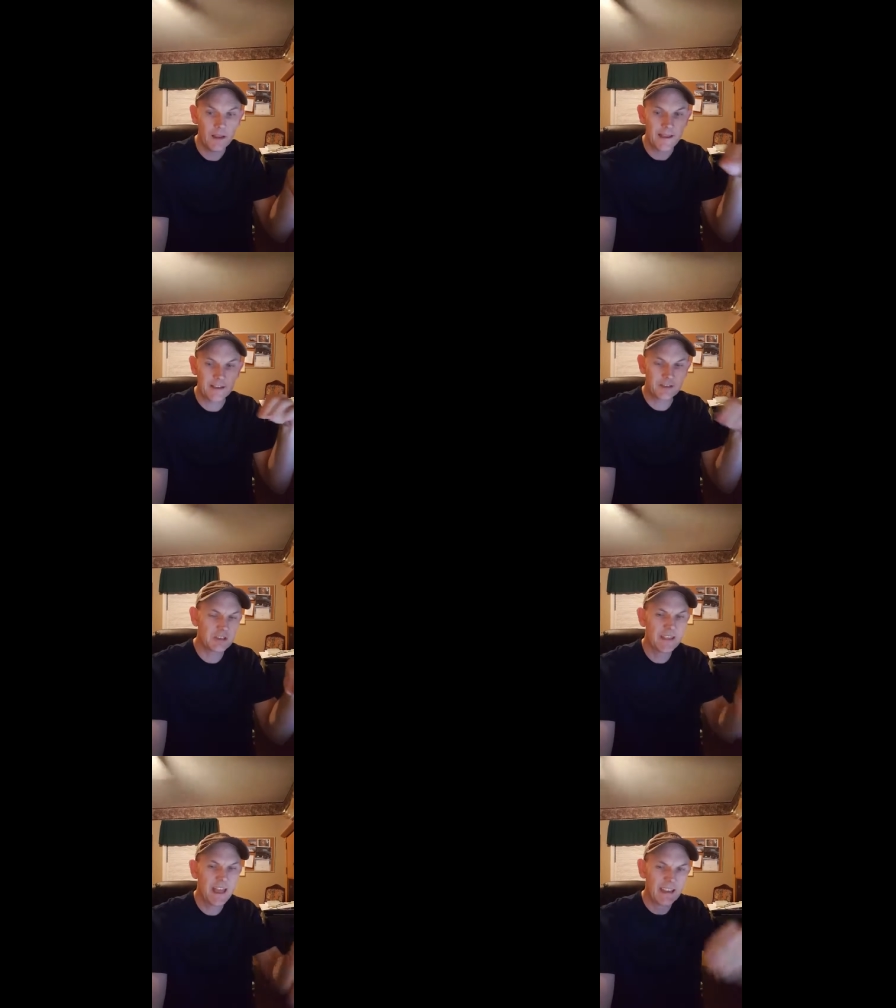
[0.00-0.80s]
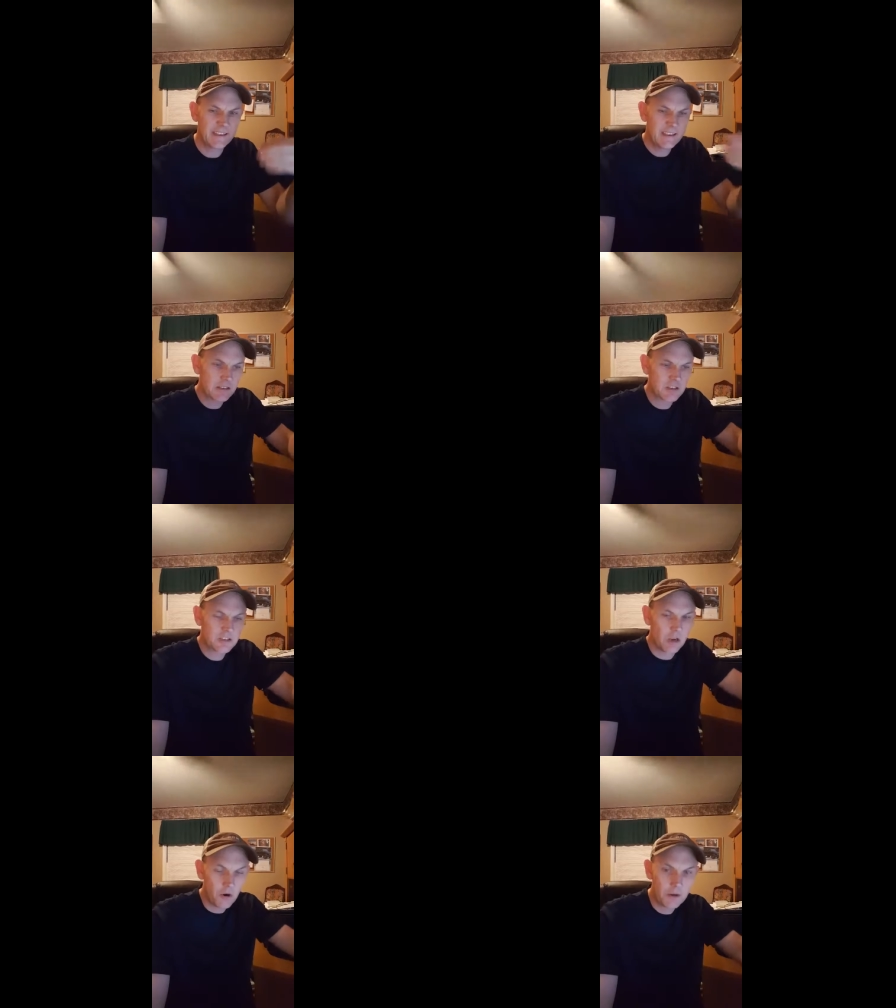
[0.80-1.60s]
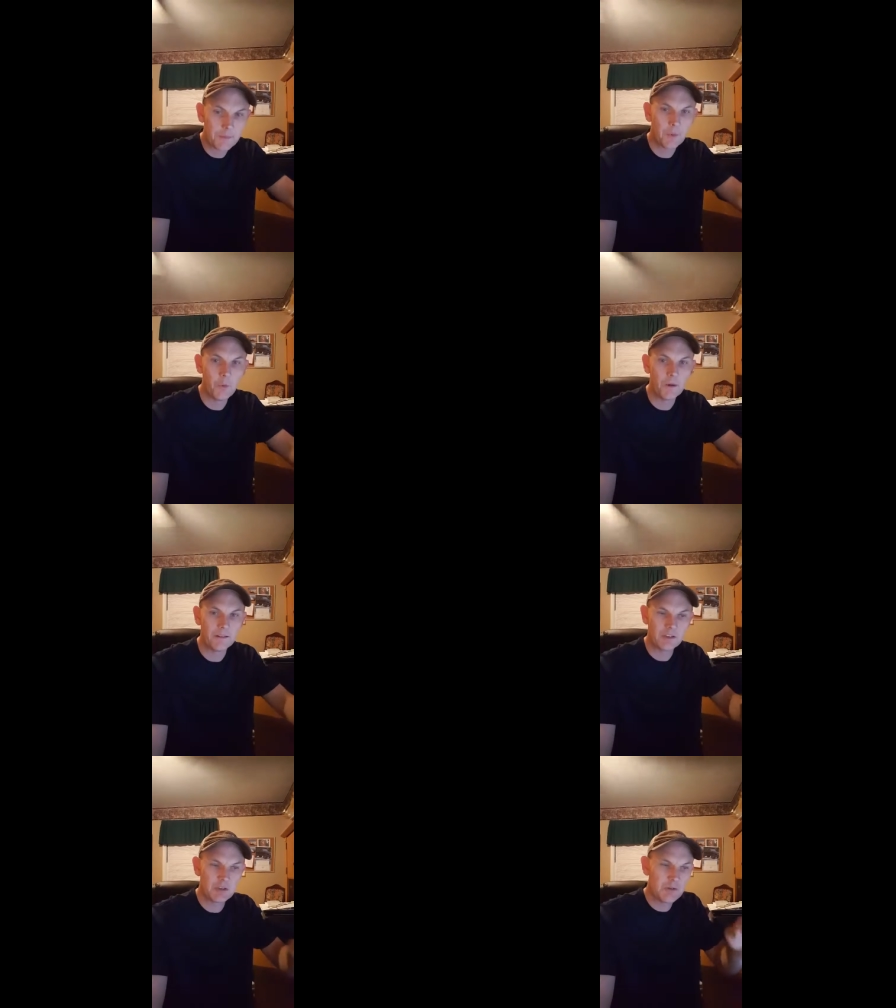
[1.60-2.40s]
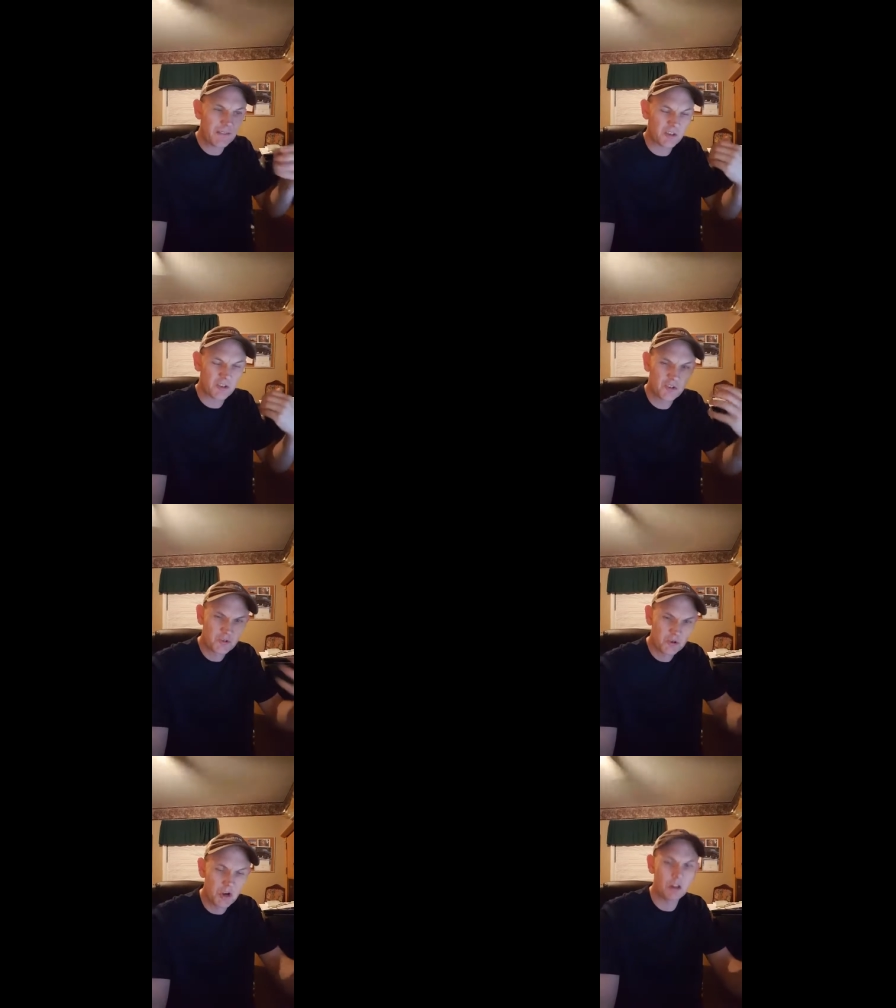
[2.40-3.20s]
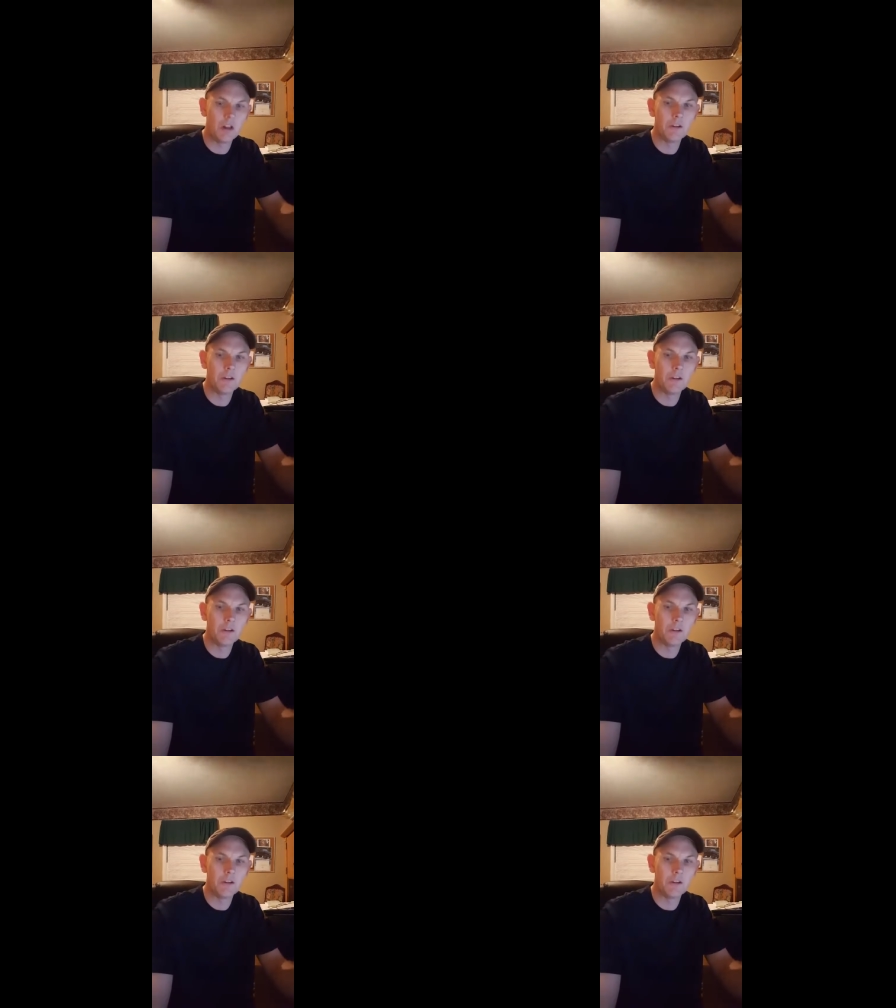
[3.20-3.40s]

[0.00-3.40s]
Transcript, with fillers: It's just that getting started point that you have to struggle